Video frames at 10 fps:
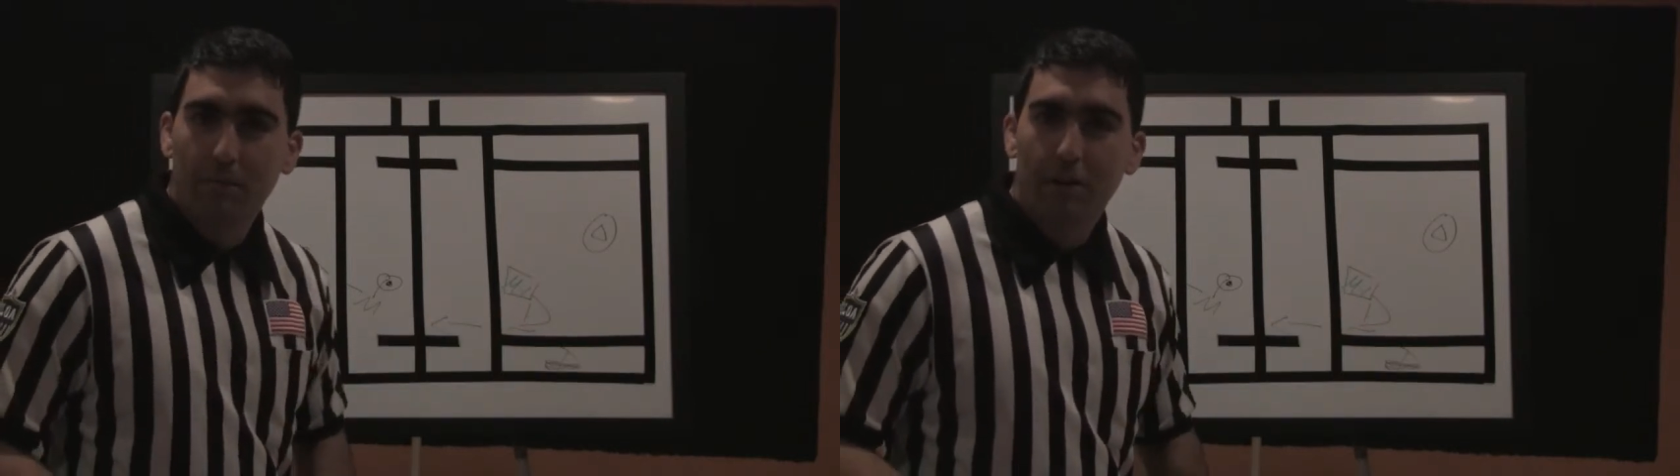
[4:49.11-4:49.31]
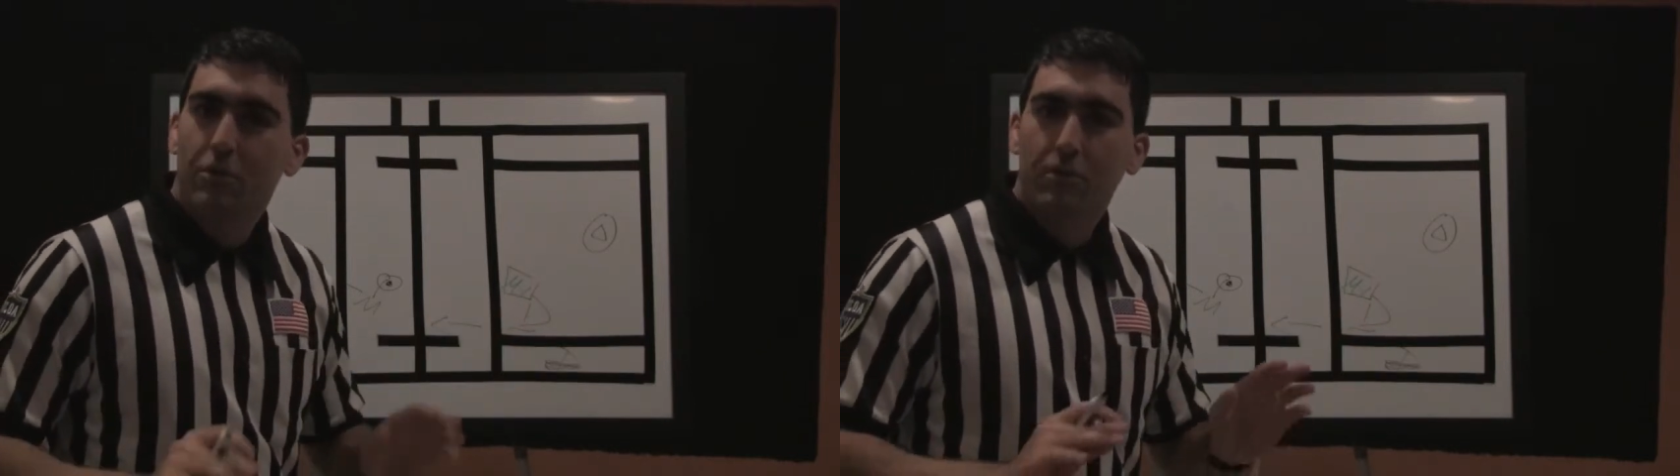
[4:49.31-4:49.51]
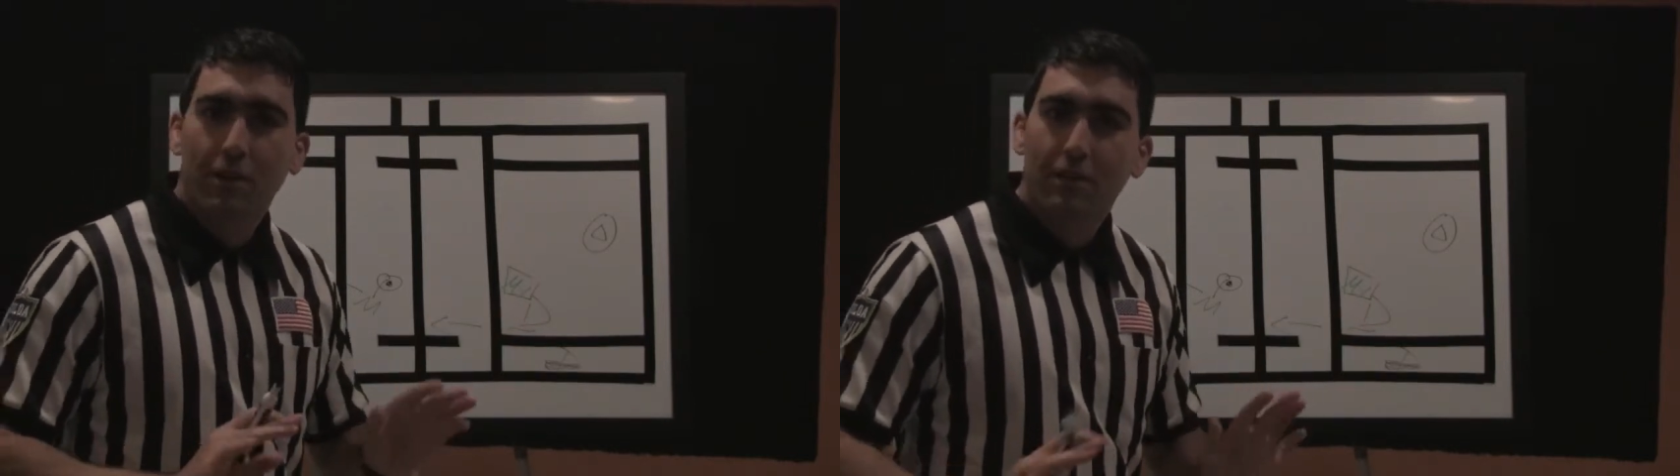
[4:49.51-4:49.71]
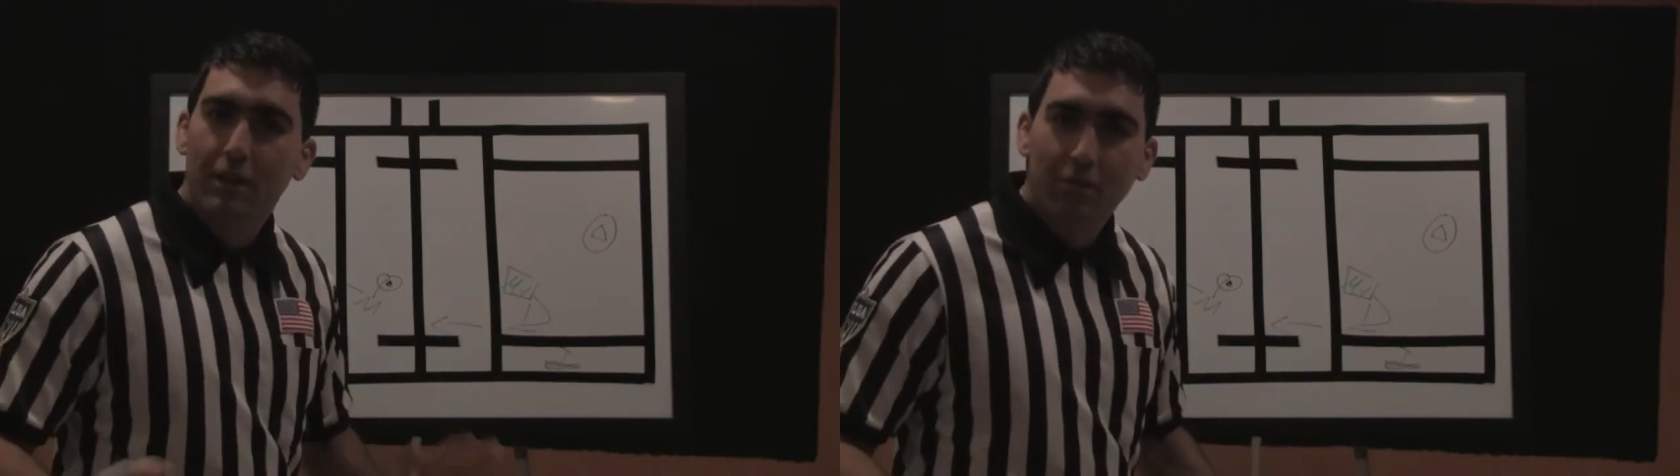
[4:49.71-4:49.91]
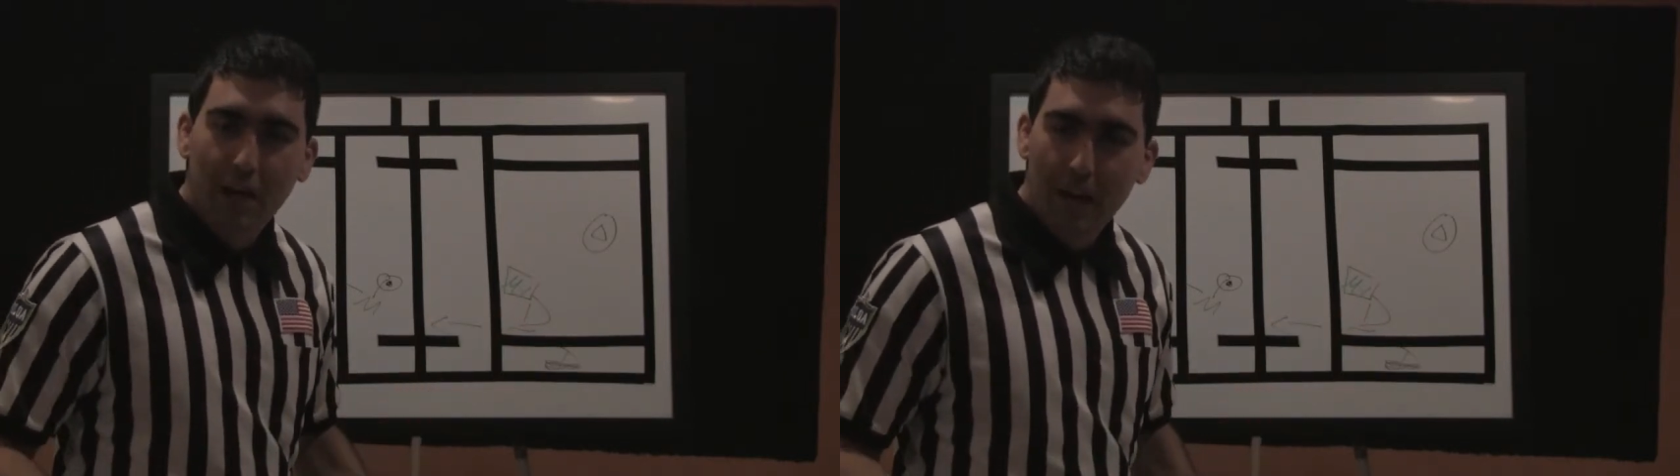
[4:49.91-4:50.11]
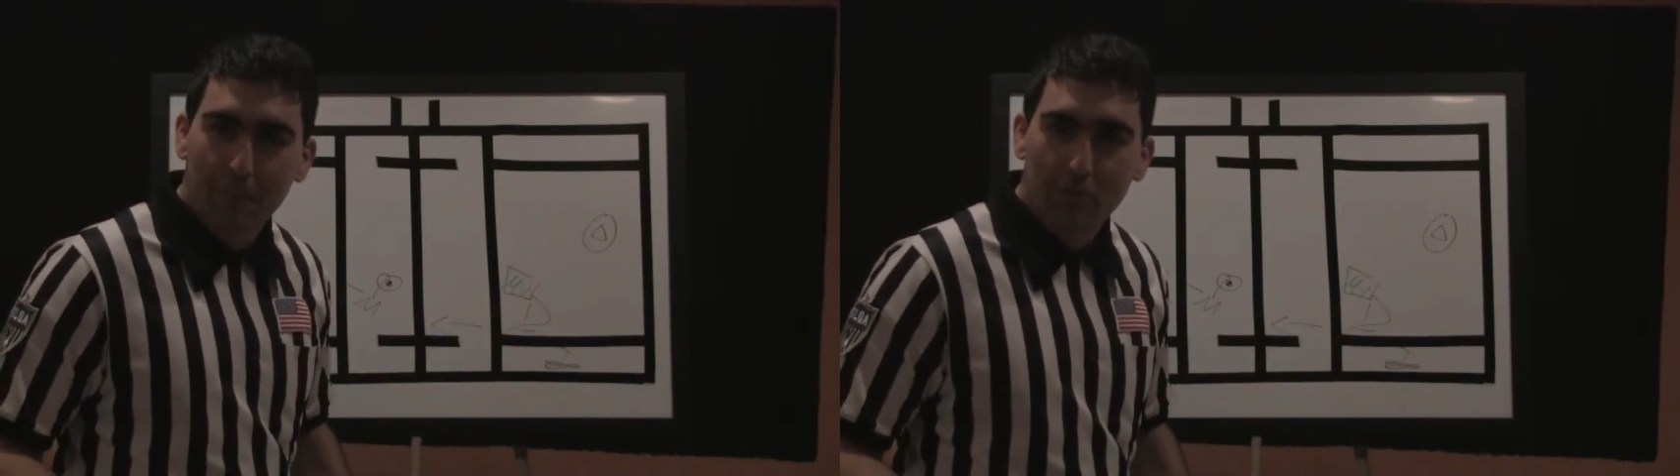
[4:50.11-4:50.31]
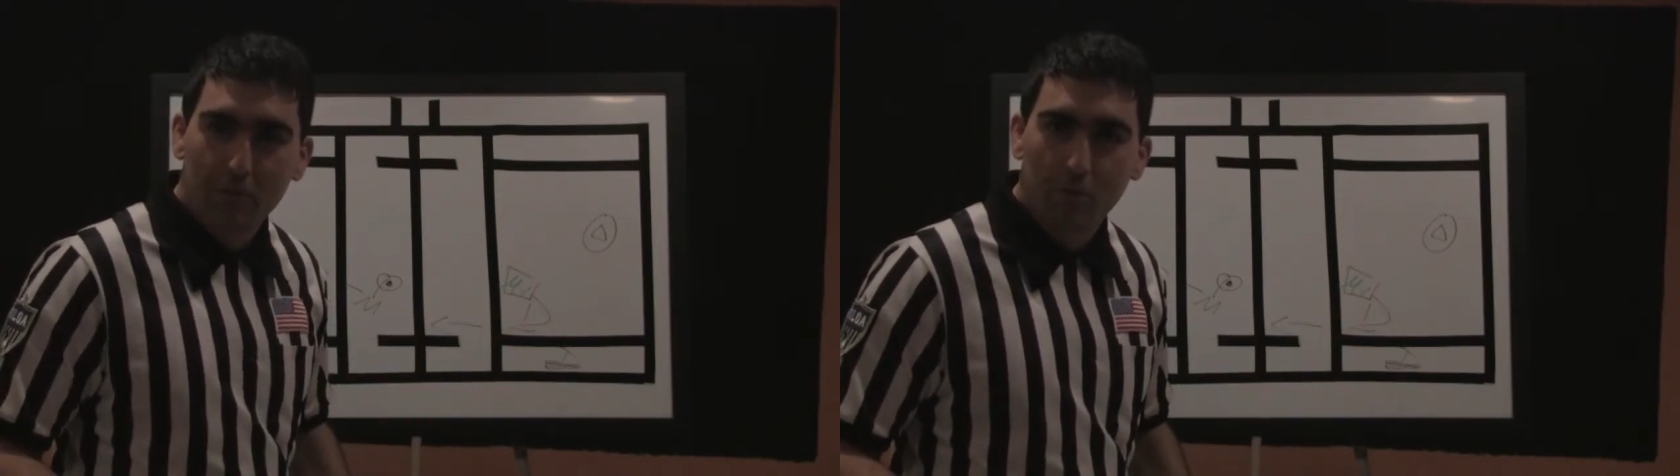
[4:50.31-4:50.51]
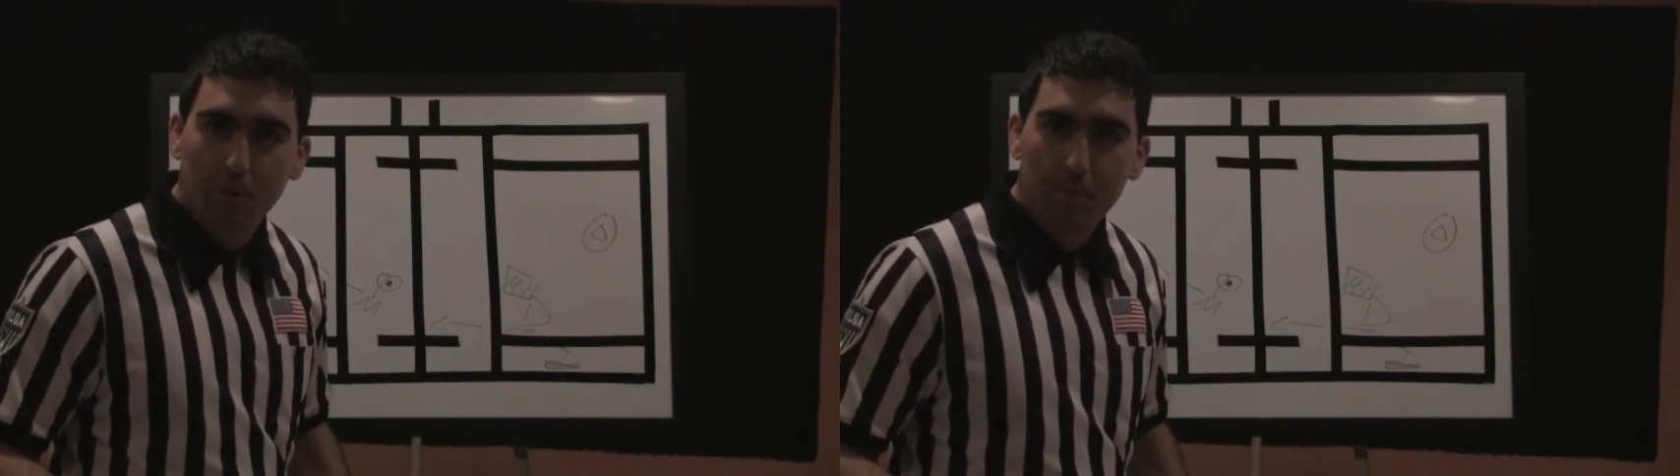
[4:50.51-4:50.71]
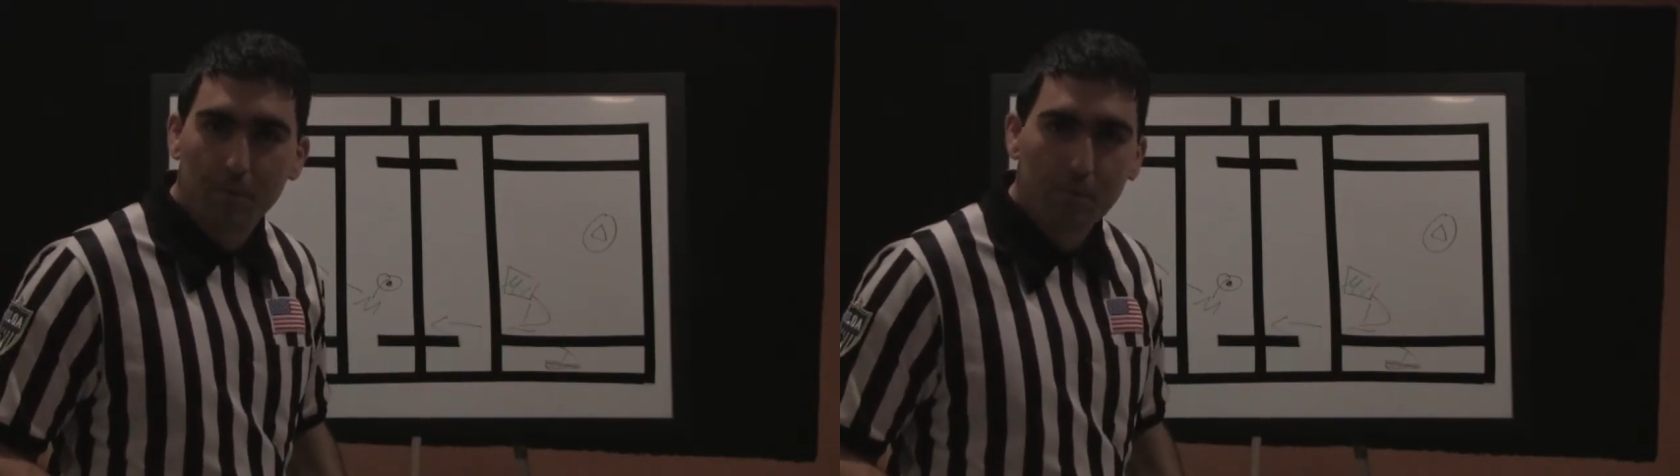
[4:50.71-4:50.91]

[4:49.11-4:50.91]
make sure nothing else happens to him,